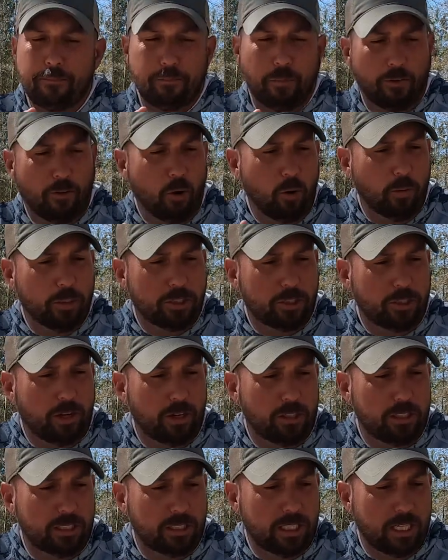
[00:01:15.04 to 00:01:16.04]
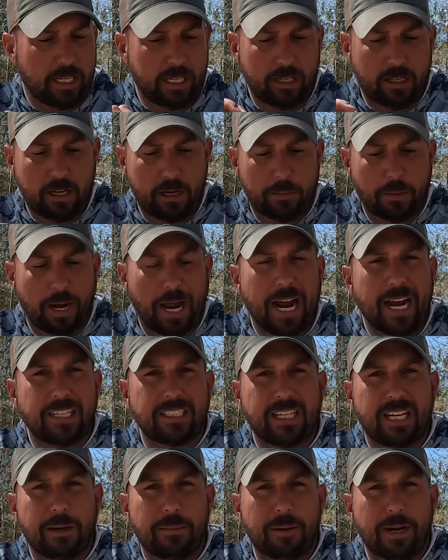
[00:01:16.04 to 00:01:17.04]
Before we start this thing, a couple of
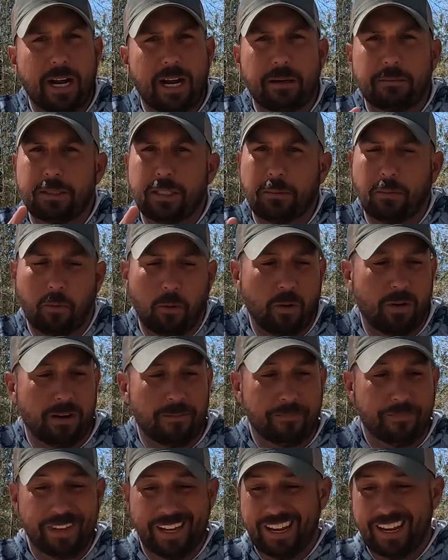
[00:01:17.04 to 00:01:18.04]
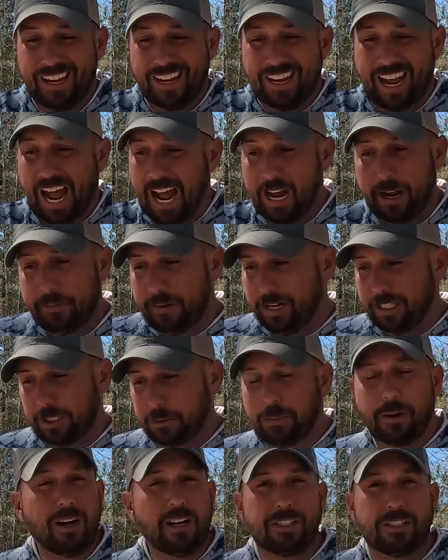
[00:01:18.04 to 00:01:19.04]
housekeeping items. Number one, I'm not
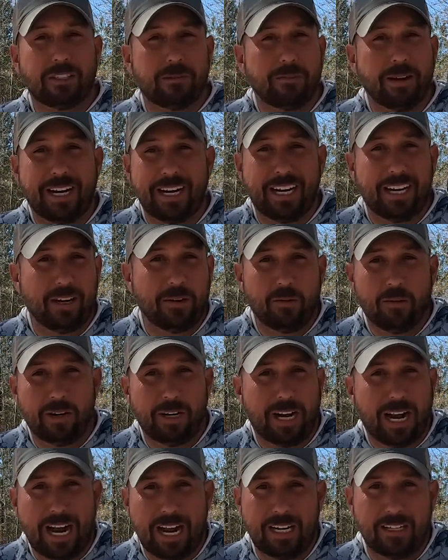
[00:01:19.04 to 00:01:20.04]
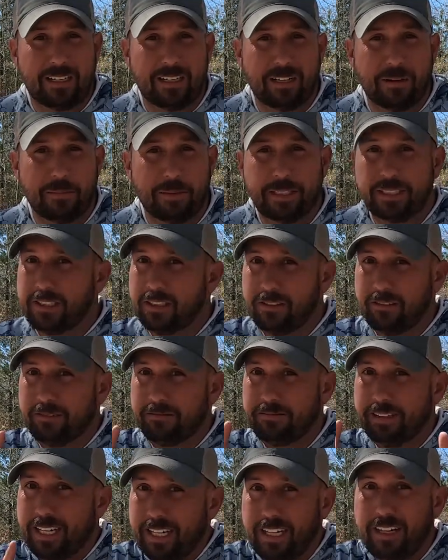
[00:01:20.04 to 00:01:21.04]
sponsored by any one line company. So
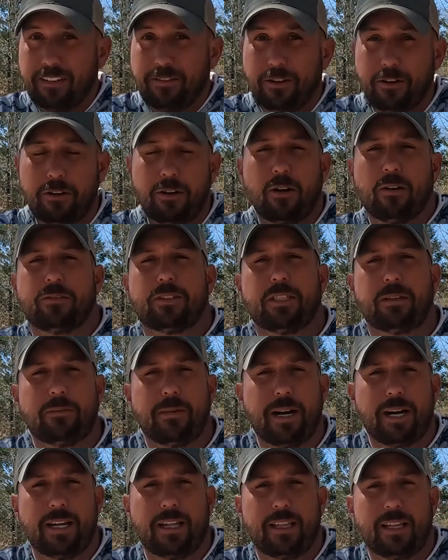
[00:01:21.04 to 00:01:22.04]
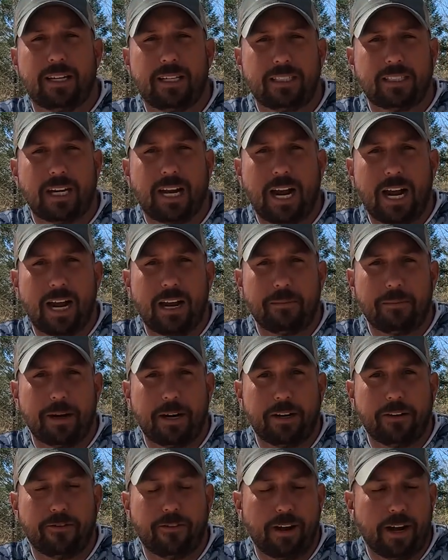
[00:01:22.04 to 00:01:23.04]
if you know somebody that is a line
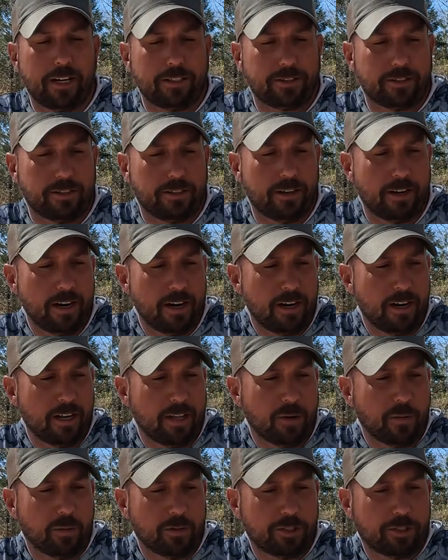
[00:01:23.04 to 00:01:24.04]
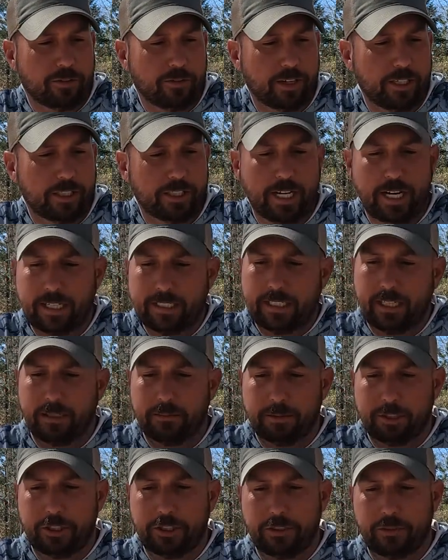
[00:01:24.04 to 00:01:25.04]
manufacturer that wants to reach out, tell
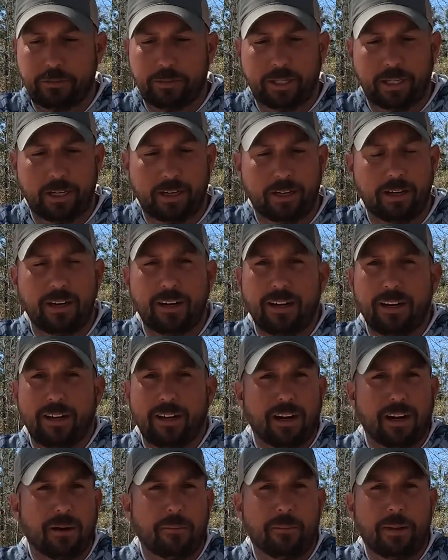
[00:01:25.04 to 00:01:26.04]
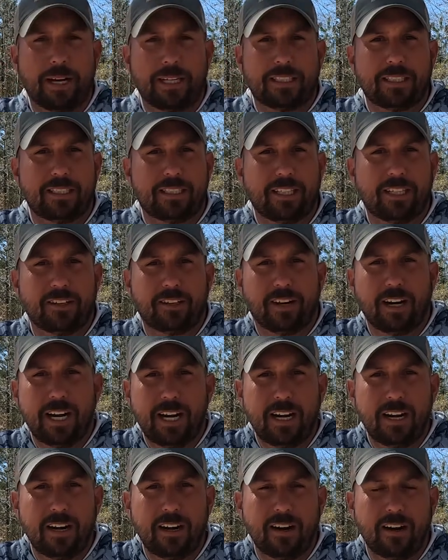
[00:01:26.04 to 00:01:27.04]
them to shoot me a message either
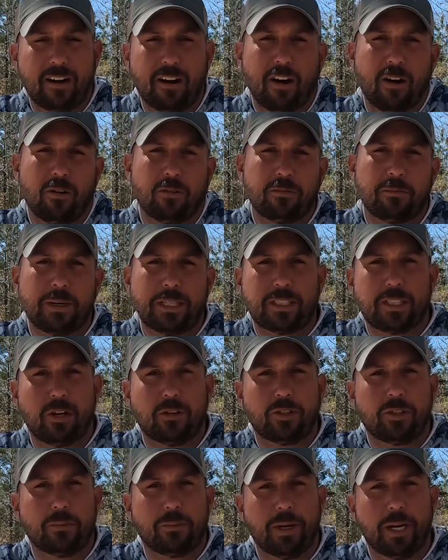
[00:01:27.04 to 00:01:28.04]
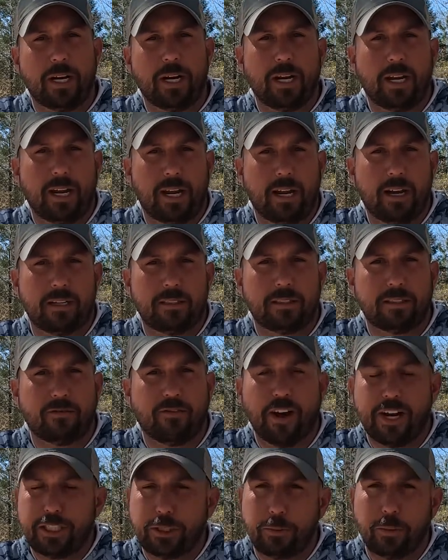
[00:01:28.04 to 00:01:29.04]
here or on my social media accounts,
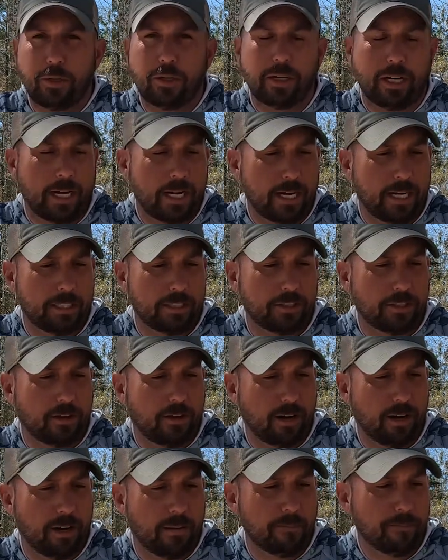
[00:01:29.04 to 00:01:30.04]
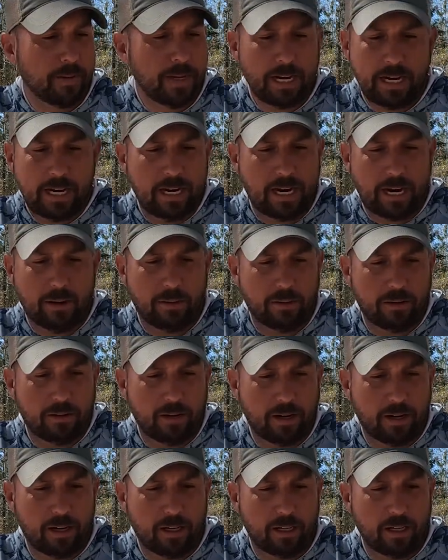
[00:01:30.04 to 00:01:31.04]
Facebook and Instagram. I would
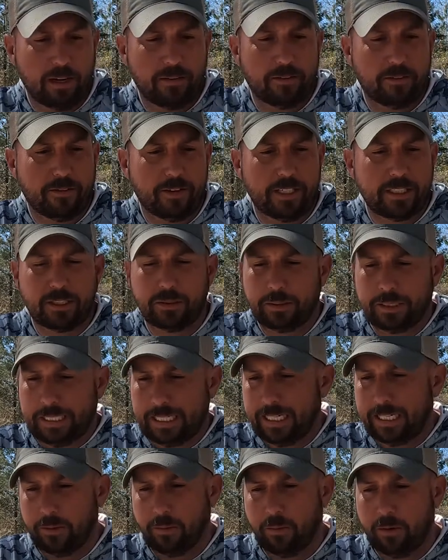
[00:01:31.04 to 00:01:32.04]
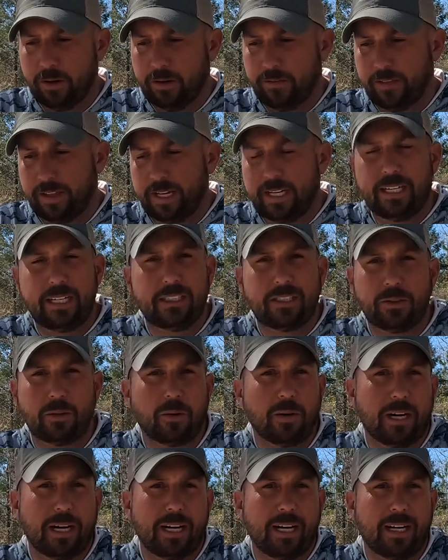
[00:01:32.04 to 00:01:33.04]
love to visit with any one of these
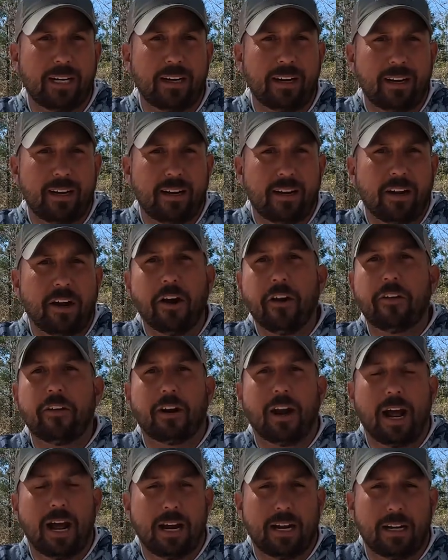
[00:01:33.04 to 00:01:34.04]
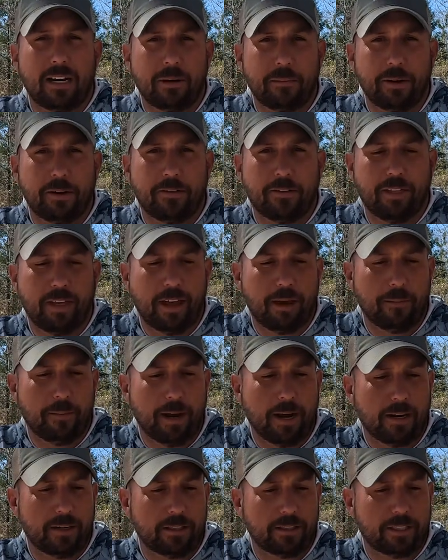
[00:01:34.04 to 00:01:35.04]
or any other line company for that
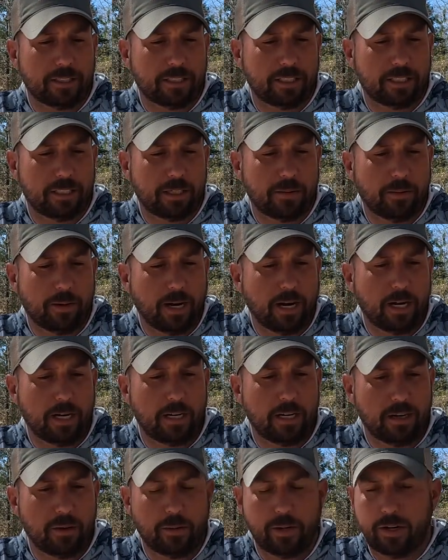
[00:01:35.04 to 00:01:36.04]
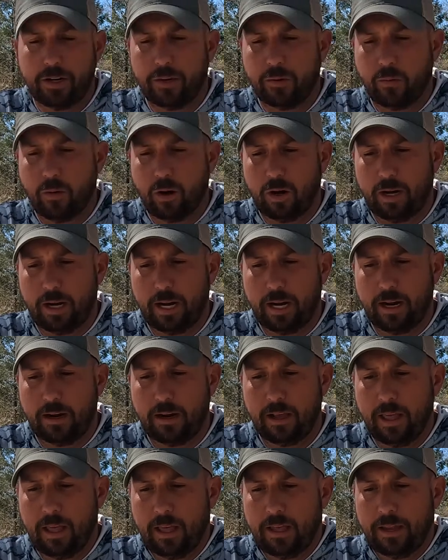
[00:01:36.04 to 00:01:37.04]
matter, just to see what kind of deal we couldn't work out.
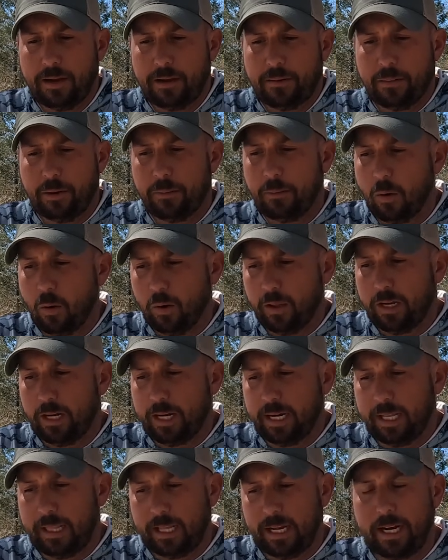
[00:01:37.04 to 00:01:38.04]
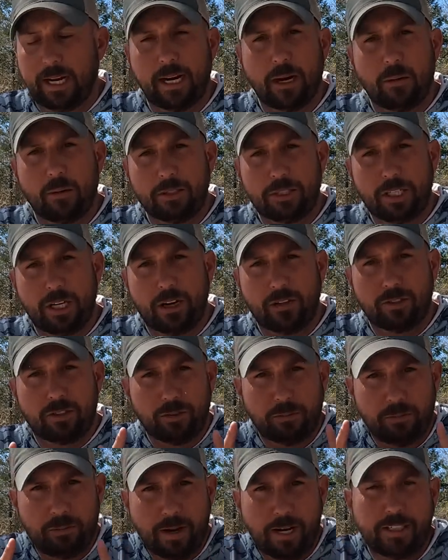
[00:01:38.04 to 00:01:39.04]
But more than anything, I want y'all
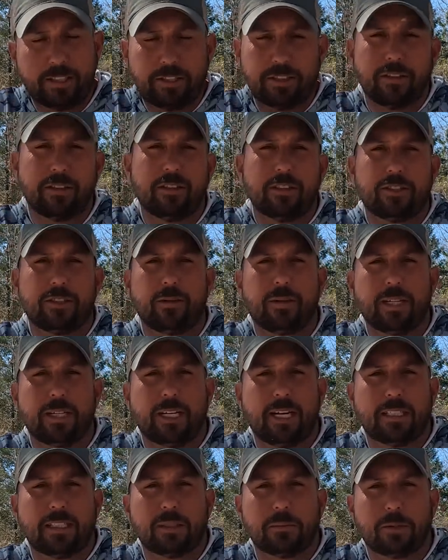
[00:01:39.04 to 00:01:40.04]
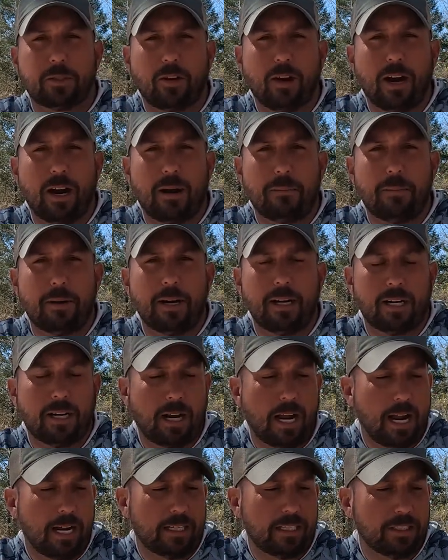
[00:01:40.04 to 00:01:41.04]
to make sure that you hit that subscribe button,
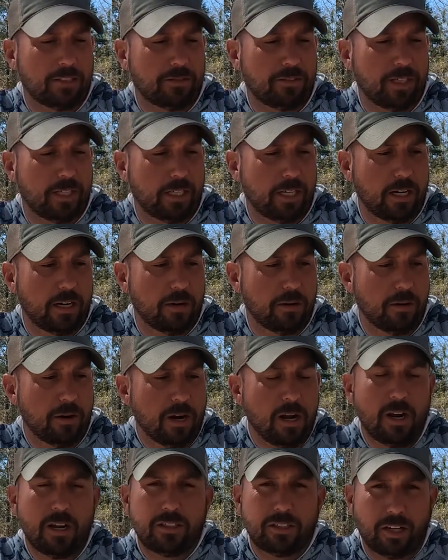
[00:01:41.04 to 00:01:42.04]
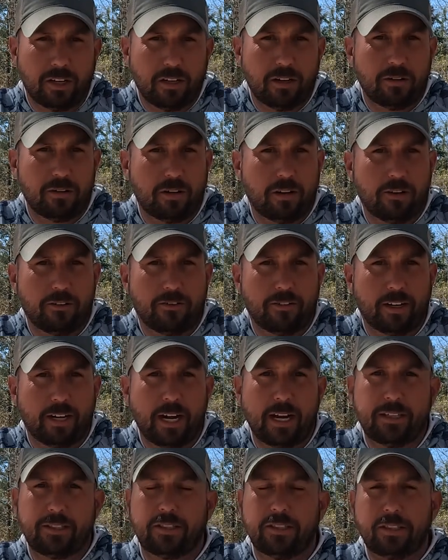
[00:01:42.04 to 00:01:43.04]
like this video, turn on
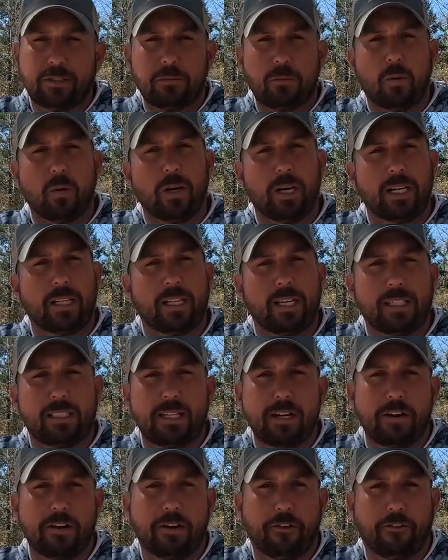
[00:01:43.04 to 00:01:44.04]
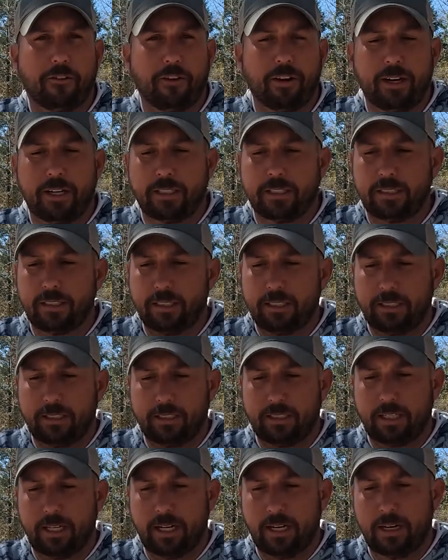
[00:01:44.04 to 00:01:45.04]
notifications, more than anything, tell your friends. This
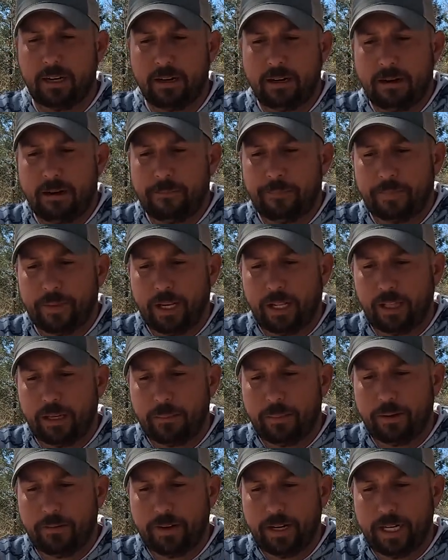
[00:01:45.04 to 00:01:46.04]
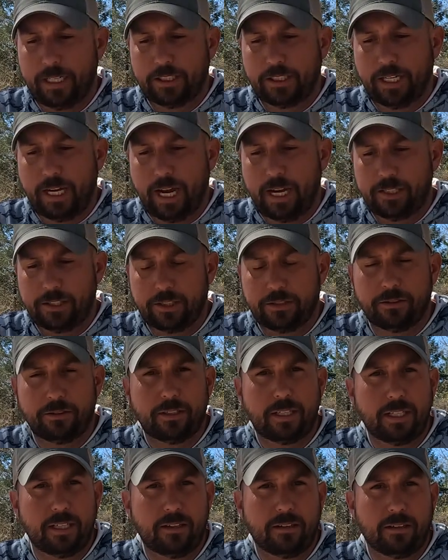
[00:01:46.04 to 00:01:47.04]
is a little bit of an educational
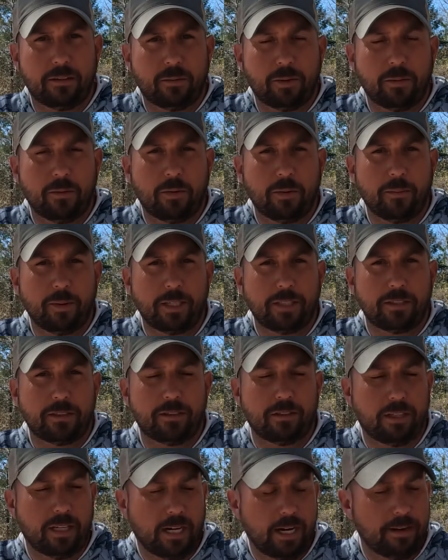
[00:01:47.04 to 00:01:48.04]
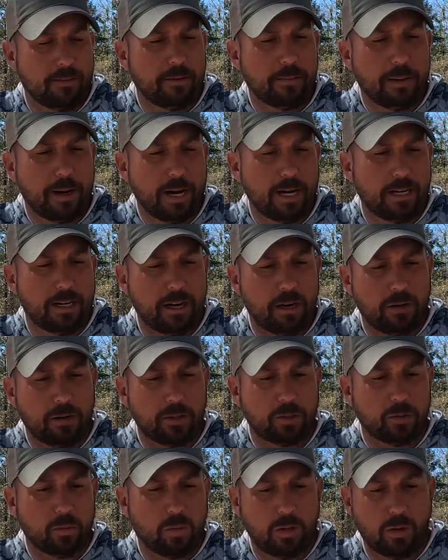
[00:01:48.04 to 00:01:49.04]
deal, and we want to make sure that everybody
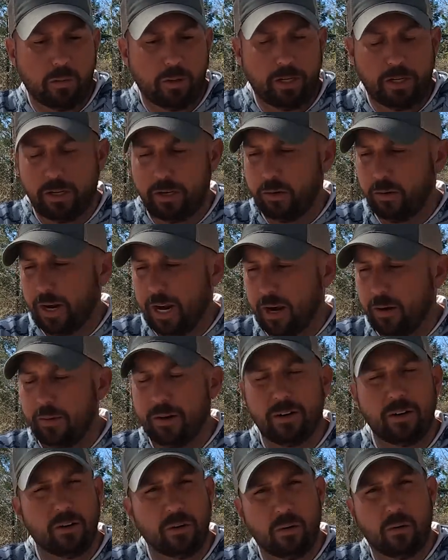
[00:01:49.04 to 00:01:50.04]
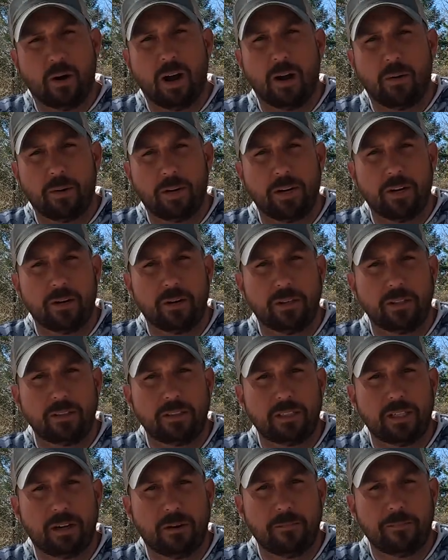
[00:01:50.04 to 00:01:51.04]
knows what we do, how we do it, why we do it.
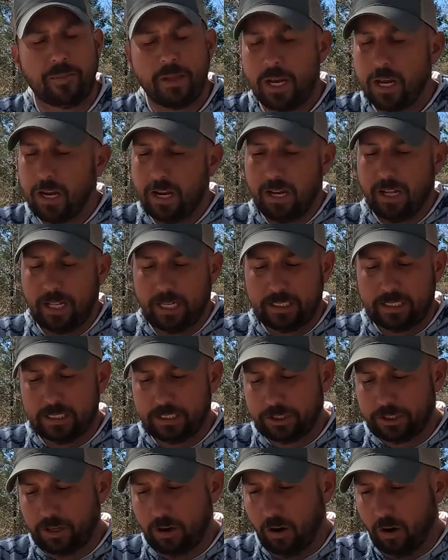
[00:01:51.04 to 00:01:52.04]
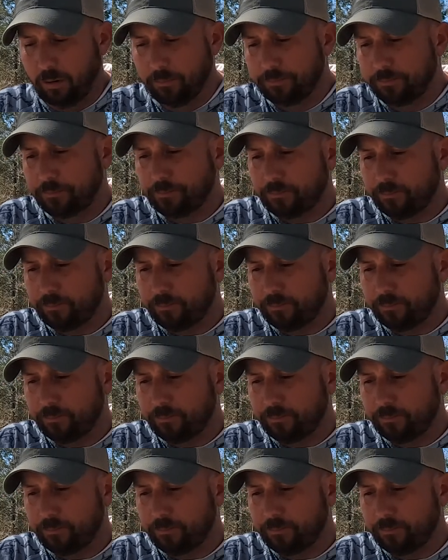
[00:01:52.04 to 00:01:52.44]
So let's get started.